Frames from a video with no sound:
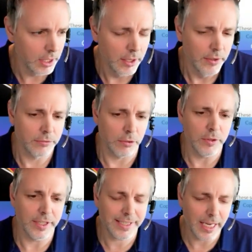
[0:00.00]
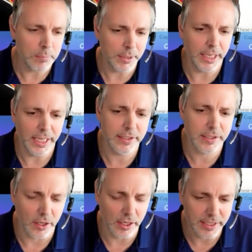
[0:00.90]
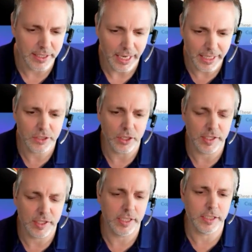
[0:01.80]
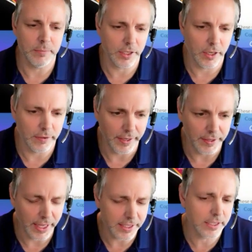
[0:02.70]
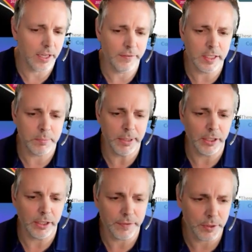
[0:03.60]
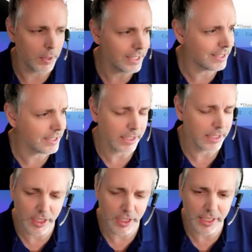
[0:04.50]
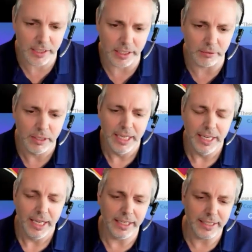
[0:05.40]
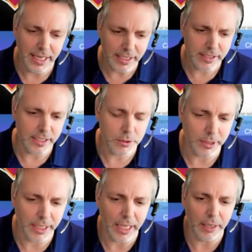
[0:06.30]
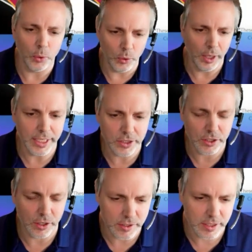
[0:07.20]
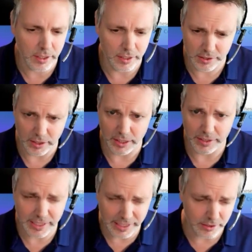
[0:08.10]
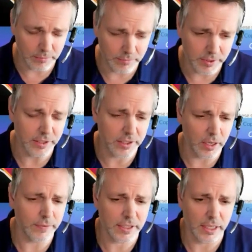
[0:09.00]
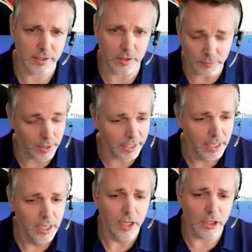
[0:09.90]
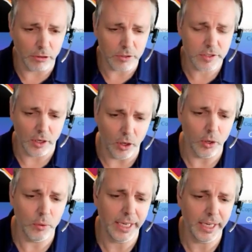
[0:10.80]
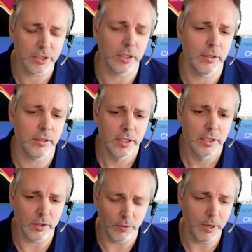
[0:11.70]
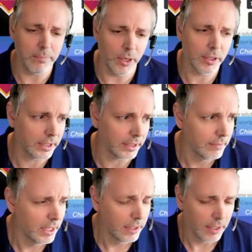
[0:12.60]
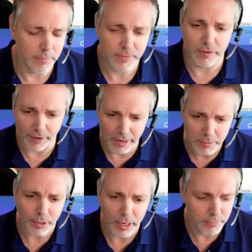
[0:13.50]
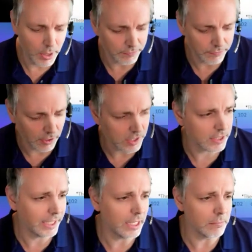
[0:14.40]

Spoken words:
through the Sapient Insights HR System Survey. That survey has been going for 26 years now, and it takes into account all HR systems and service software across the whole HR software market. So very proud moment for us to keep